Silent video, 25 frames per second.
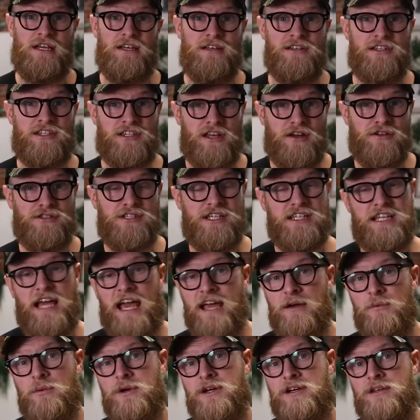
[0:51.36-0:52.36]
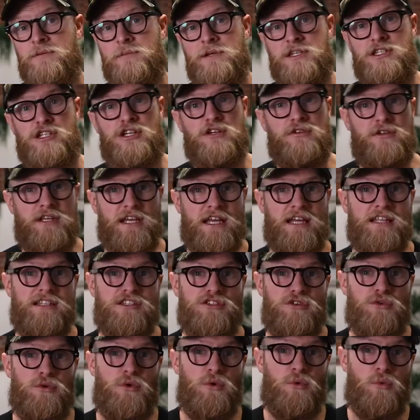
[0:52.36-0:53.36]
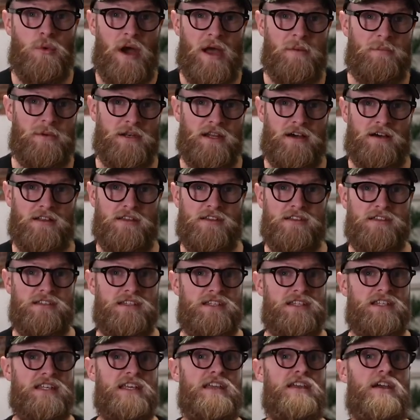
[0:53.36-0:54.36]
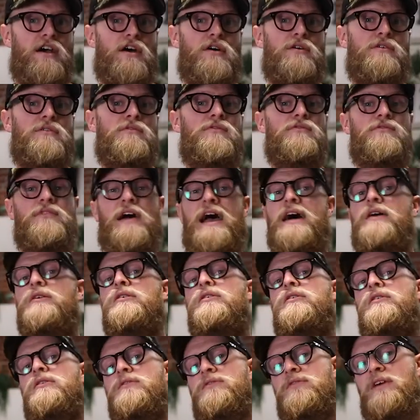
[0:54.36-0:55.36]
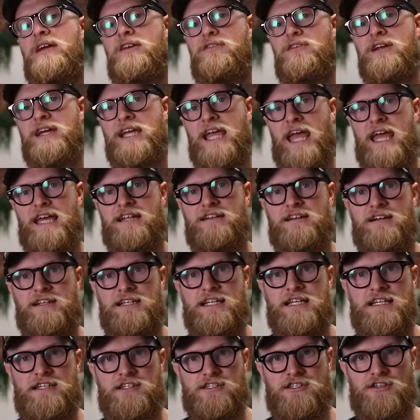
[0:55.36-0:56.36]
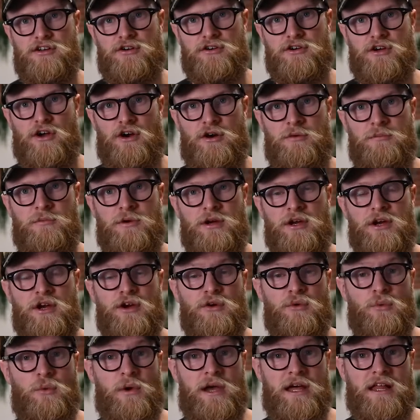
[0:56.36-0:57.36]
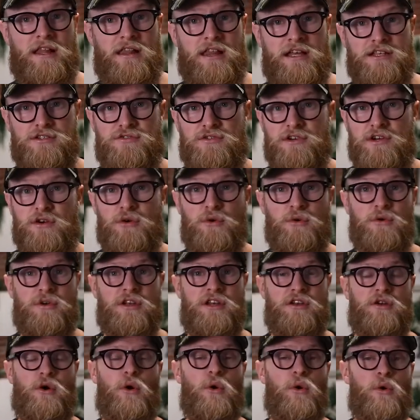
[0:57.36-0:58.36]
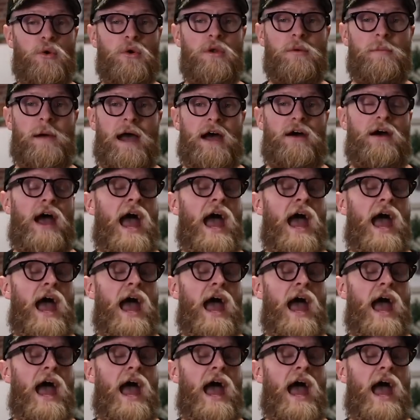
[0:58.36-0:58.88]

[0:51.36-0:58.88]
So today we're going to be tuning into a webinar that the CEO and founder of FenrirK9Leaders.com, Will, has recorded all about